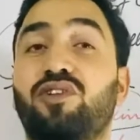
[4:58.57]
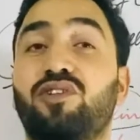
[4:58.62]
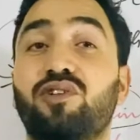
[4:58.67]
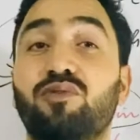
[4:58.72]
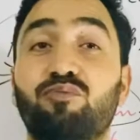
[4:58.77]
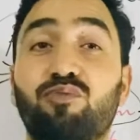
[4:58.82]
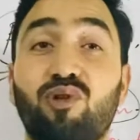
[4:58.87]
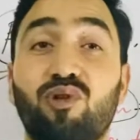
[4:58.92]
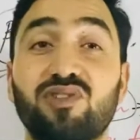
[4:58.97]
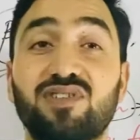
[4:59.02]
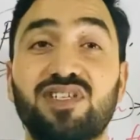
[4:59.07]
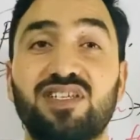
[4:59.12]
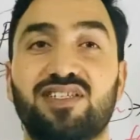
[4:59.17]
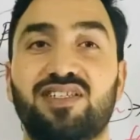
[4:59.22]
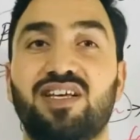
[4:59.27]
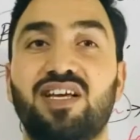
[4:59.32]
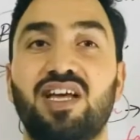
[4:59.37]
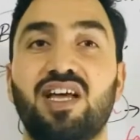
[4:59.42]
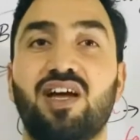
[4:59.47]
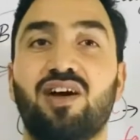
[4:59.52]
process.
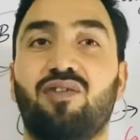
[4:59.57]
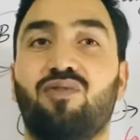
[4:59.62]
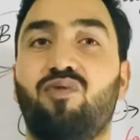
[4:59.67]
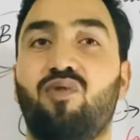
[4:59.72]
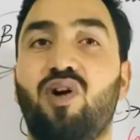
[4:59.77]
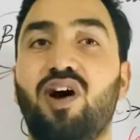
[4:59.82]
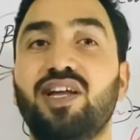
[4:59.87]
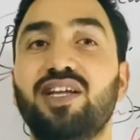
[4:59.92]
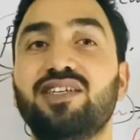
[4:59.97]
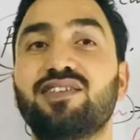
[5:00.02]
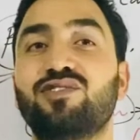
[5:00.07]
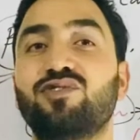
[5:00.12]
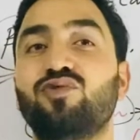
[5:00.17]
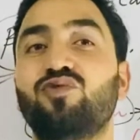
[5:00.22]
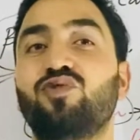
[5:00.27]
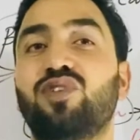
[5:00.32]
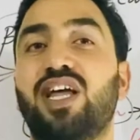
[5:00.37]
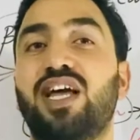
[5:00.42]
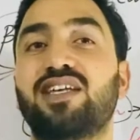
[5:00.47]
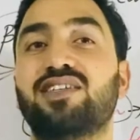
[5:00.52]
One is
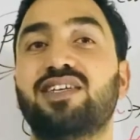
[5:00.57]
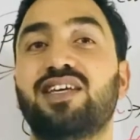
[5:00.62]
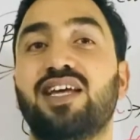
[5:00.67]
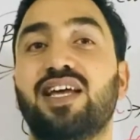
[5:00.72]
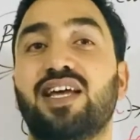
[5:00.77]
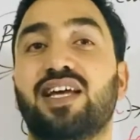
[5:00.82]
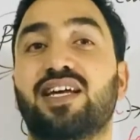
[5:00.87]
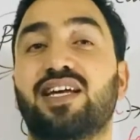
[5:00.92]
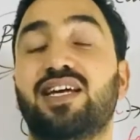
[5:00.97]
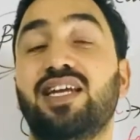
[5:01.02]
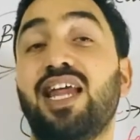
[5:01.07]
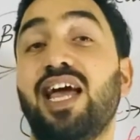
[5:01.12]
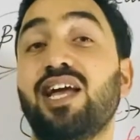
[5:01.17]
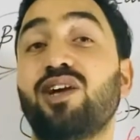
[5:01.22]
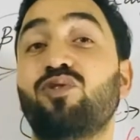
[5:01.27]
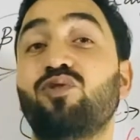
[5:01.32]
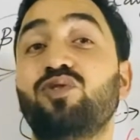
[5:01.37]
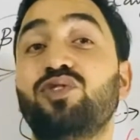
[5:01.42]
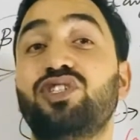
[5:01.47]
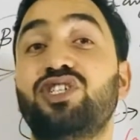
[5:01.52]
known as
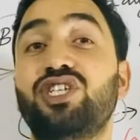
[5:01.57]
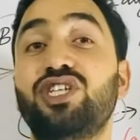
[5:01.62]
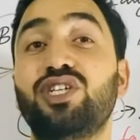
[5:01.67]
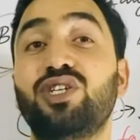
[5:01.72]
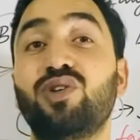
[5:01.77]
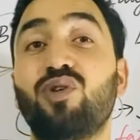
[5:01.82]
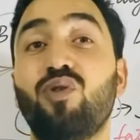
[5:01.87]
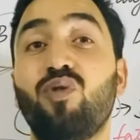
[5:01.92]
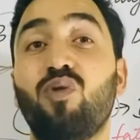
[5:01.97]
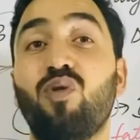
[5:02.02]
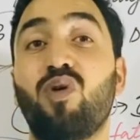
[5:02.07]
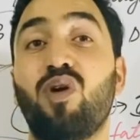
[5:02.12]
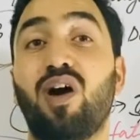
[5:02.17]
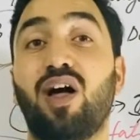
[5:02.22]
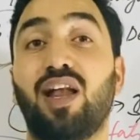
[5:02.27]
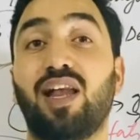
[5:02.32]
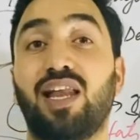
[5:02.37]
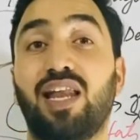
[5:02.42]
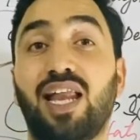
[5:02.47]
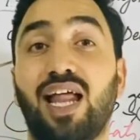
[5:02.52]

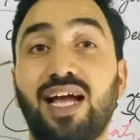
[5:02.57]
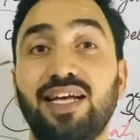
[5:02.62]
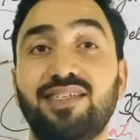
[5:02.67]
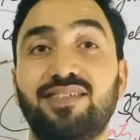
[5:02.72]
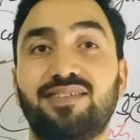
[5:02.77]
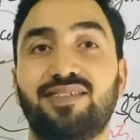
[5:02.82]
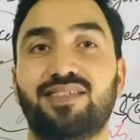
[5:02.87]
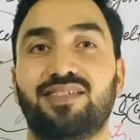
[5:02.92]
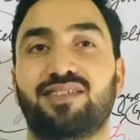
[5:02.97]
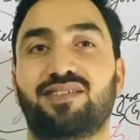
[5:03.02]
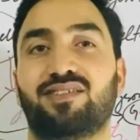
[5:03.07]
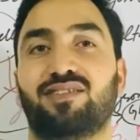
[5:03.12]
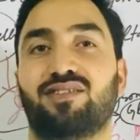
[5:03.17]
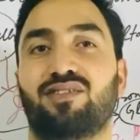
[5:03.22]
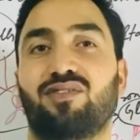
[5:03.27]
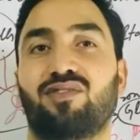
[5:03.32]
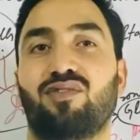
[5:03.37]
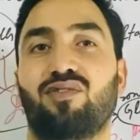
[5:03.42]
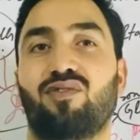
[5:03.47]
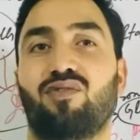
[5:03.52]
glycogenolysis.
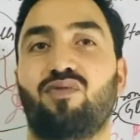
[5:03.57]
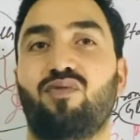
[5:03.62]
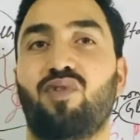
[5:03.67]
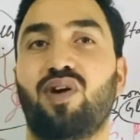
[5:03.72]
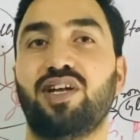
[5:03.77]
One